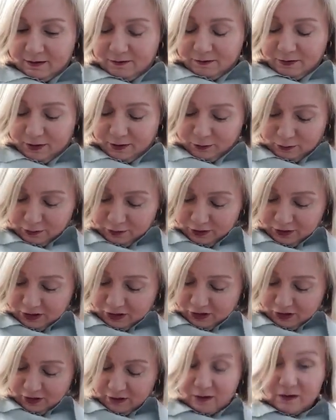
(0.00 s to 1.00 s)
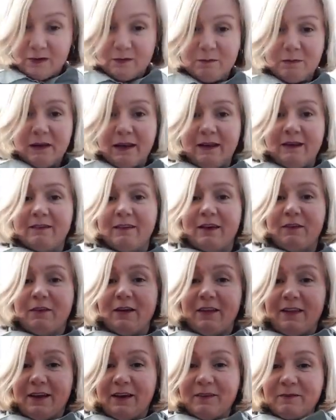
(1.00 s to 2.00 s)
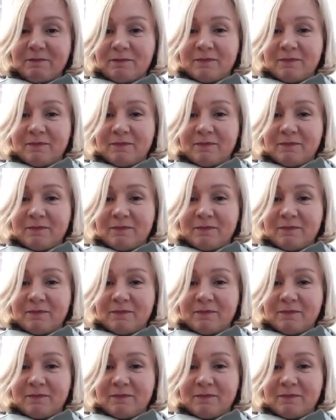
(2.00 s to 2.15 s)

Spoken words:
Very strategic placing right there.